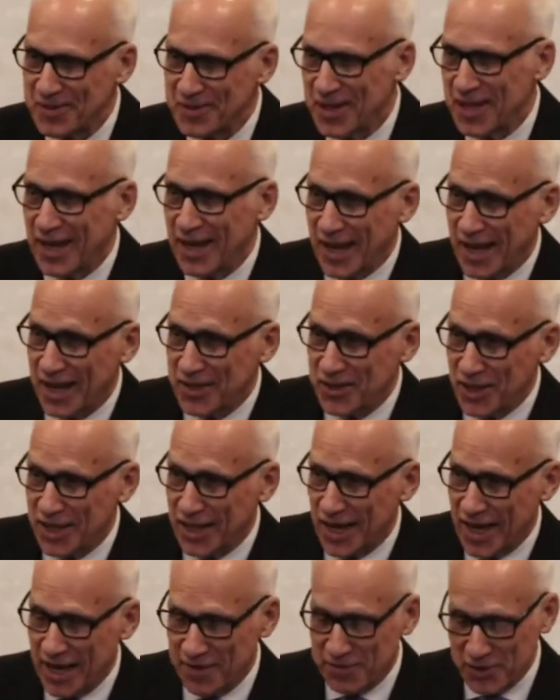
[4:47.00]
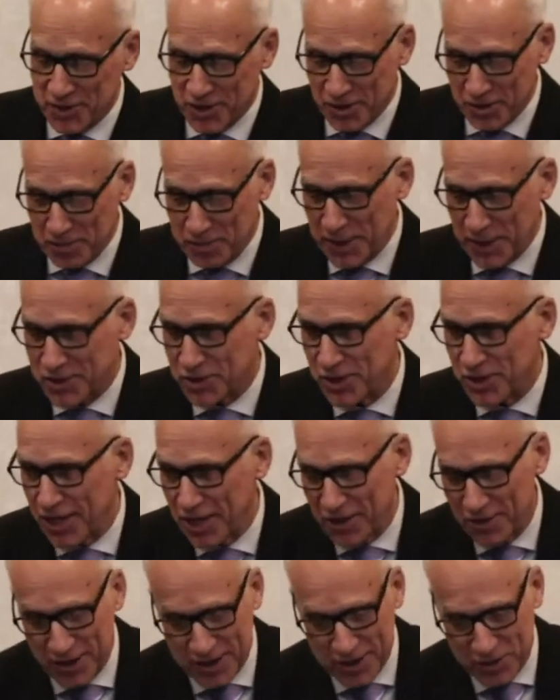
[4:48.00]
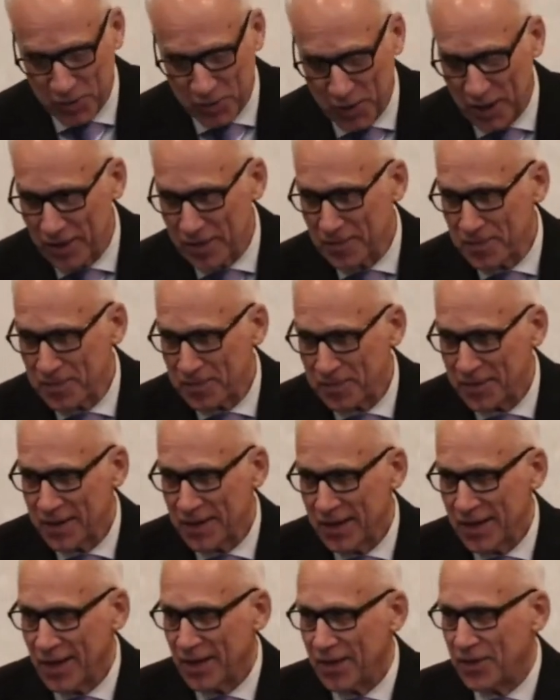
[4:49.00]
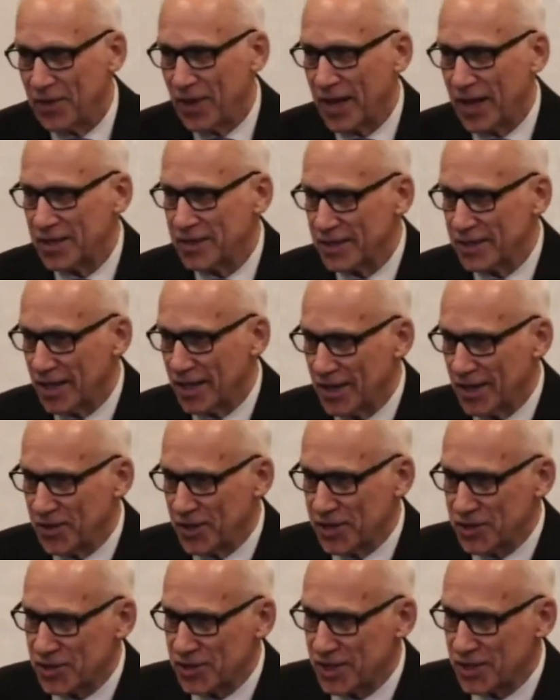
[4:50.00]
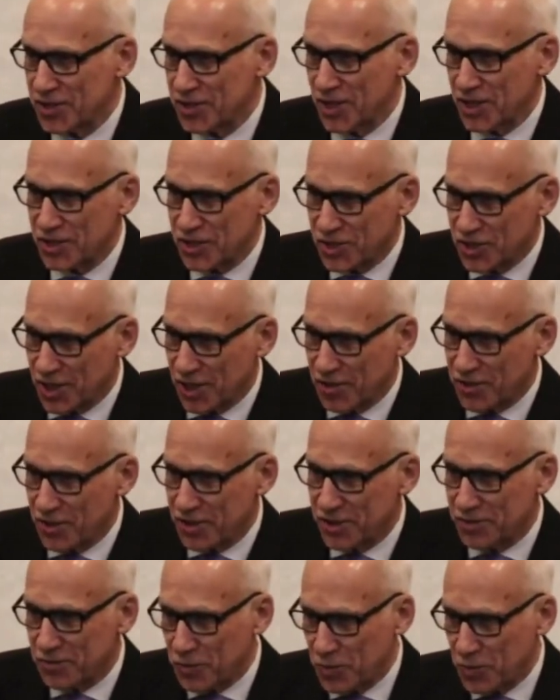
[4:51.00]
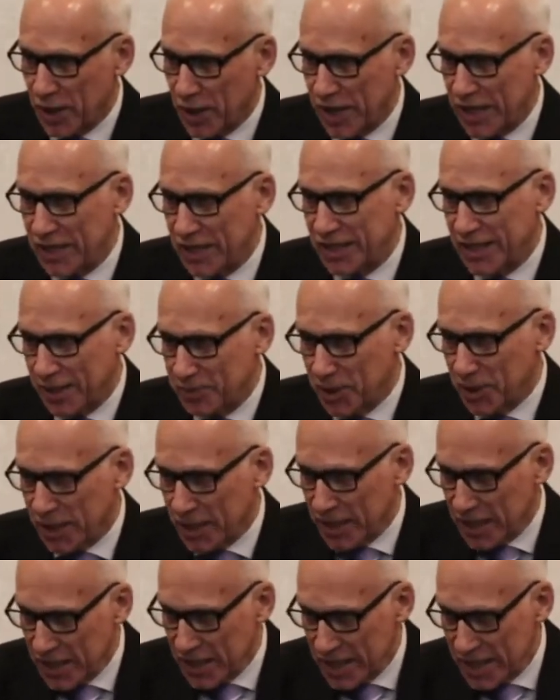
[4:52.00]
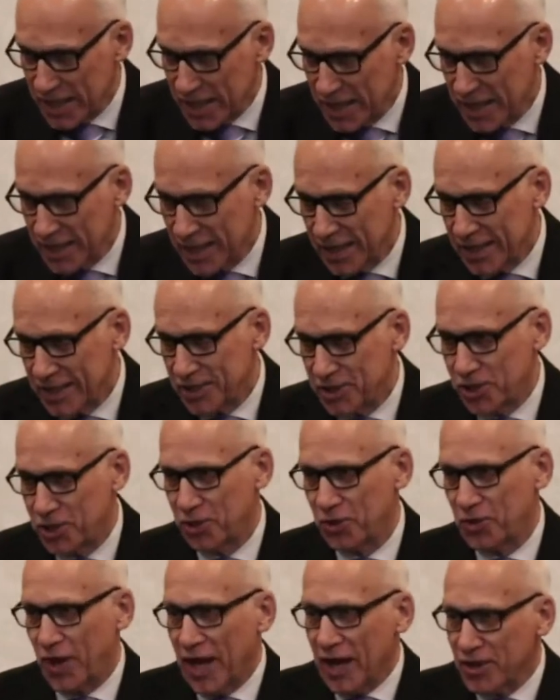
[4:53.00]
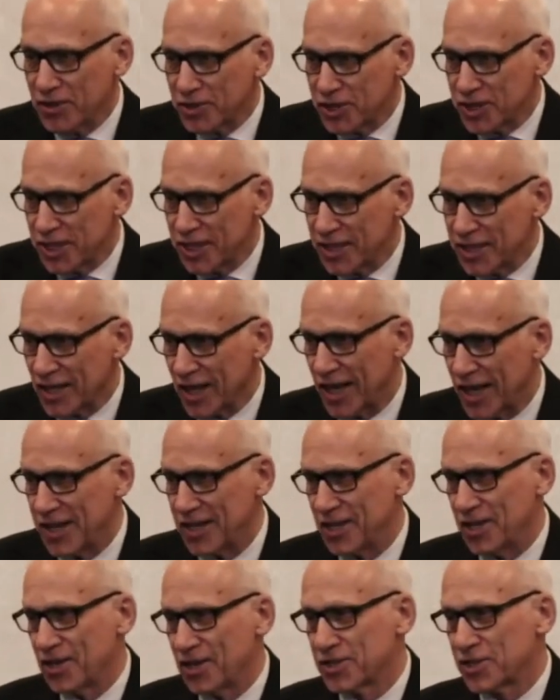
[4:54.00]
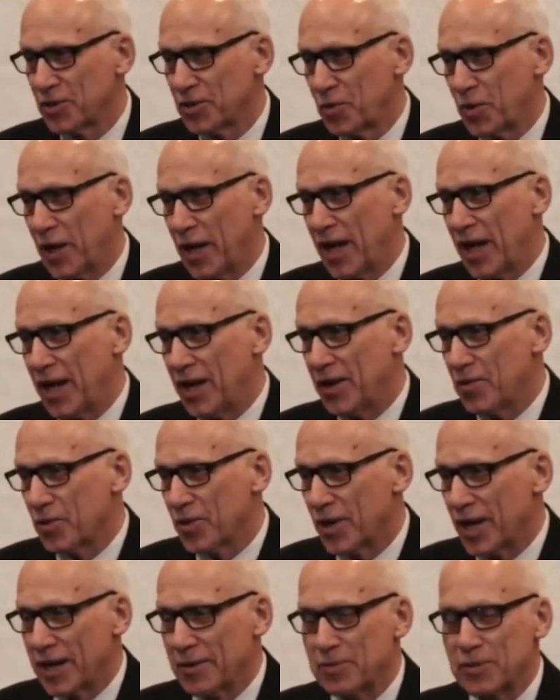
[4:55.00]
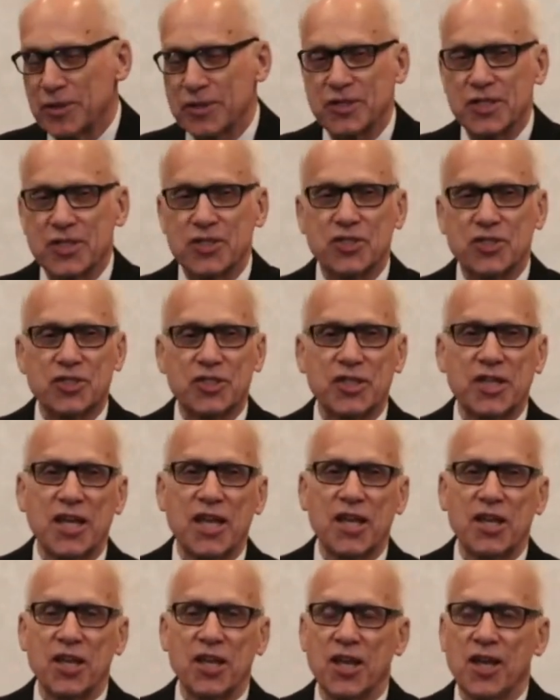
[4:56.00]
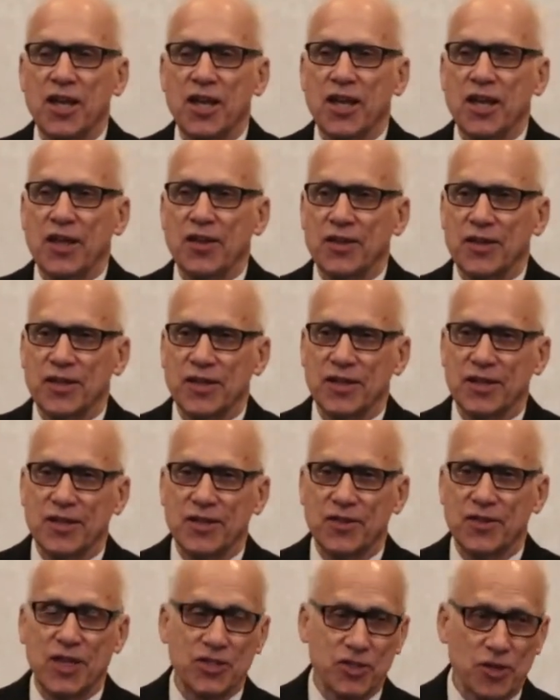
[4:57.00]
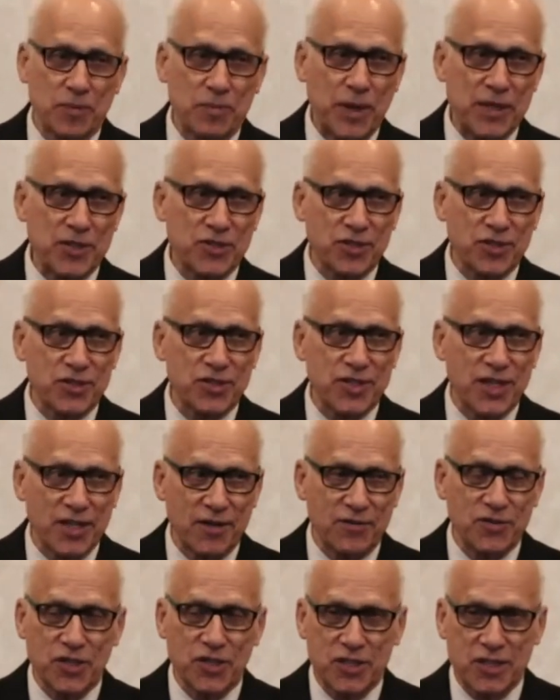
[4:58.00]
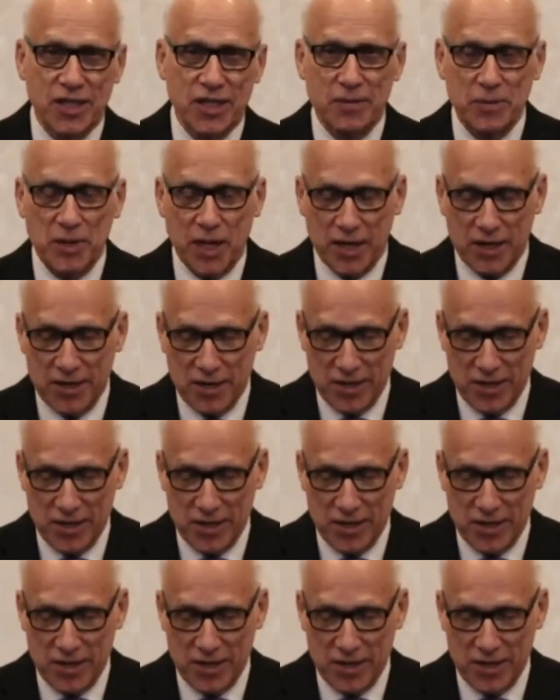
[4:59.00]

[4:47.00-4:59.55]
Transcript: I think I have another picture here as well, that this is the Southern Ring Nebula. 2,000 light years away, we're able to see, these are pictures that have just come in,